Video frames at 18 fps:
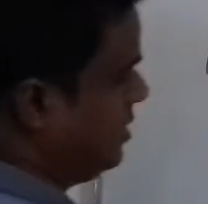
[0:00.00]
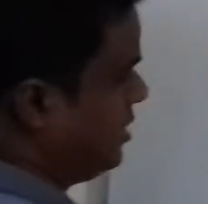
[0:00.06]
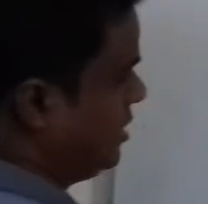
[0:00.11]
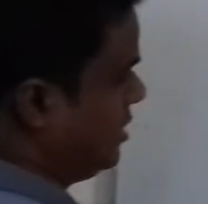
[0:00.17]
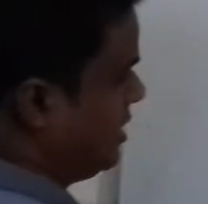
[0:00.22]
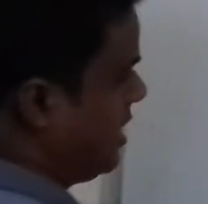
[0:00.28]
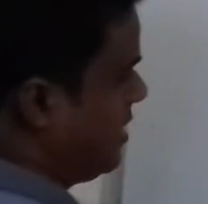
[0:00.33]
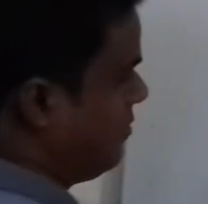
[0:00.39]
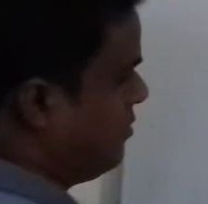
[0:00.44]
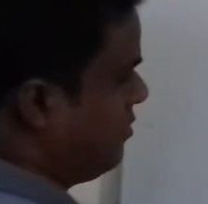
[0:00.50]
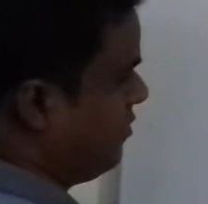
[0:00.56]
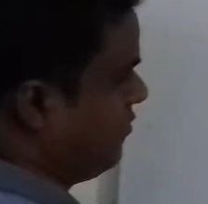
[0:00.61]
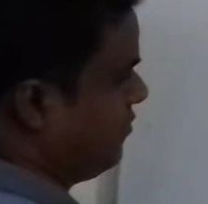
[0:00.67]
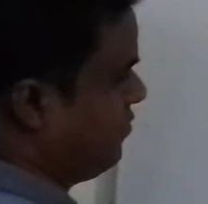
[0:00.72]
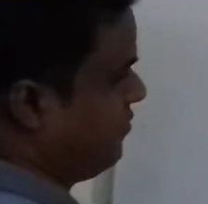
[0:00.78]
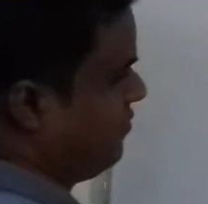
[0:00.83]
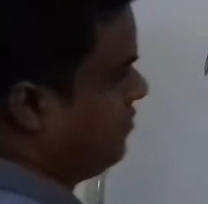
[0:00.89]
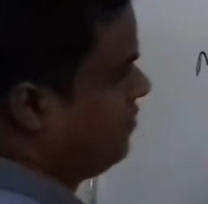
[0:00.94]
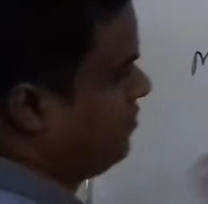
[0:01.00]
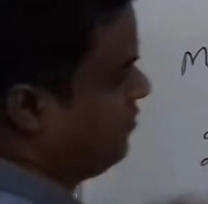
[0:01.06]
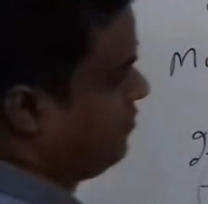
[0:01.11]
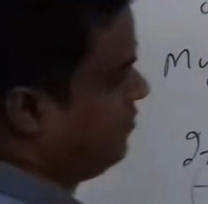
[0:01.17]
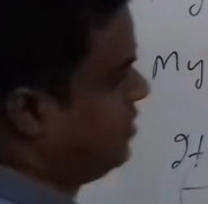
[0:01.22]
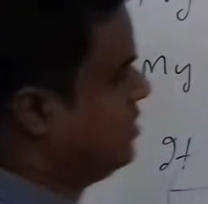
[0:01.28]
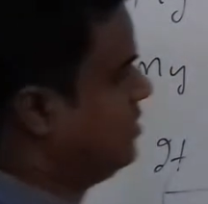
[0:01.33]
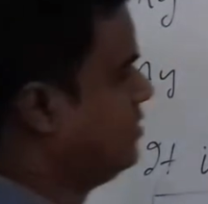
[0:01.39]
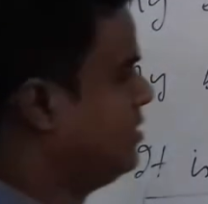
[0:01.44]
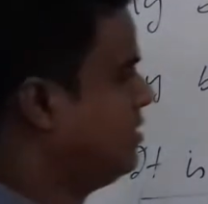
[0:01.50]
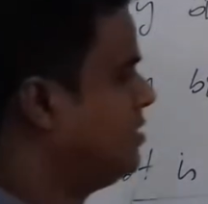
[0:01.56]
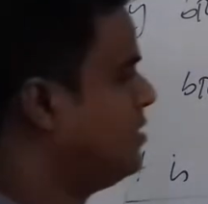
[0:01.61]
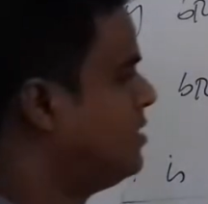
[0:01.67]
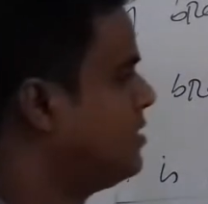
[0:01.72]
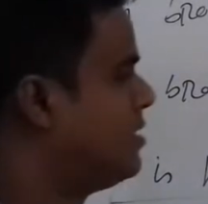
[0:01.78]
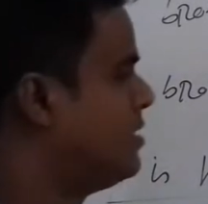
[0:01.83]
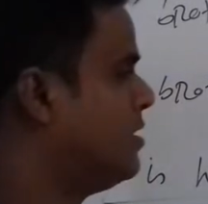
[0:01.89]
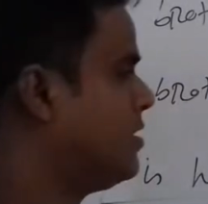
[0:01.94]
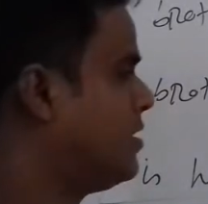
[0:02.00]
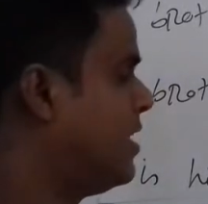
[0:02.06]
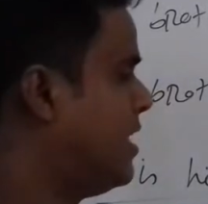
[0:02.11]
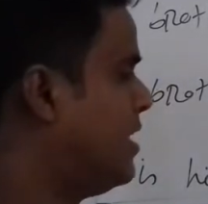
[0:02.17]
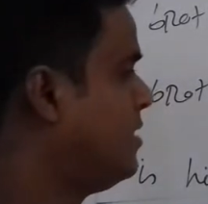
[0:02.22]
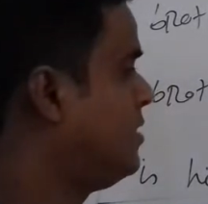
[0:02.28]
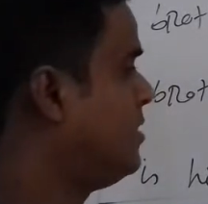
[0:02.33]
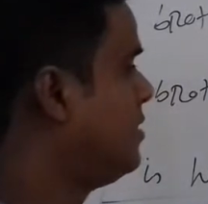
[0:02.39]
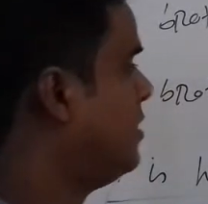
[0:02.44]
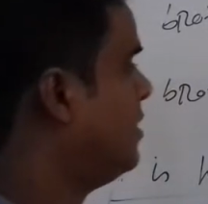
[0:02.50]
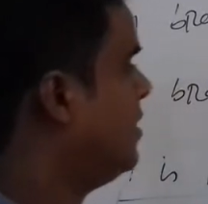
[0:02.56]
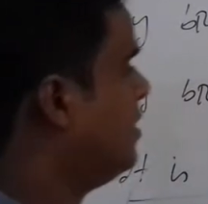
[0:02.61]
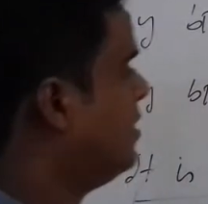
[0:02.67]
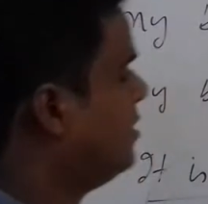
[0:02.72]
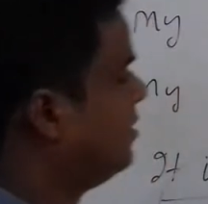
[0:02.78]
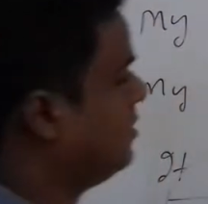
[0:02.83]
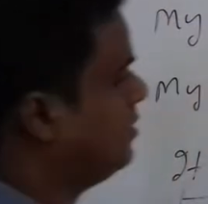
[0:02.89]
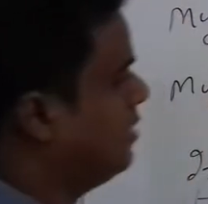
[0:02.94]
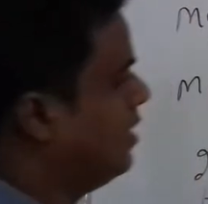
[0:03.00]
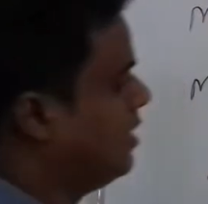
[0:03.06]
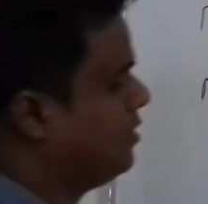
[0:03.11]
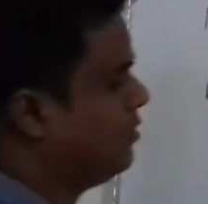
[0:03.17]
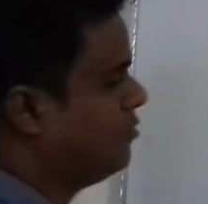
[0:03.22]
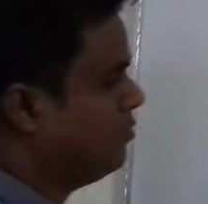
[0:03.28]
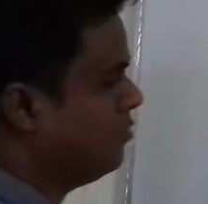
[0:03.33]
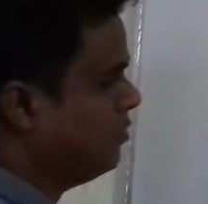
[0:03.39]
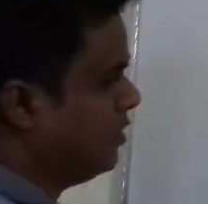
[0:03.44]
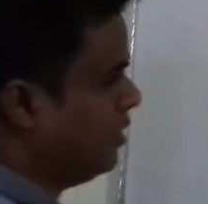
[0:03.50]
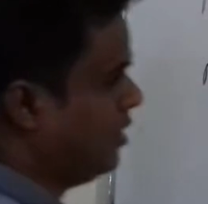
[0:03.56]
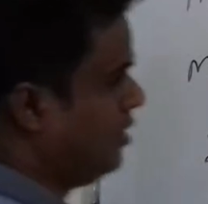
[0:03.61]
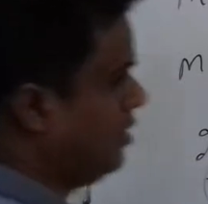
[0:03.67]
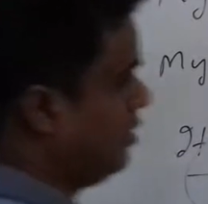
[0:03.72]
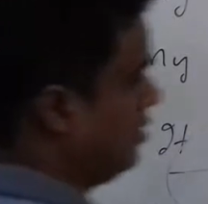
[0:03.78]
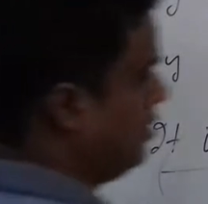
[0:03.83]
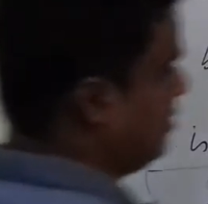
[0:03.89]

this type of phrases in the sentence, then we will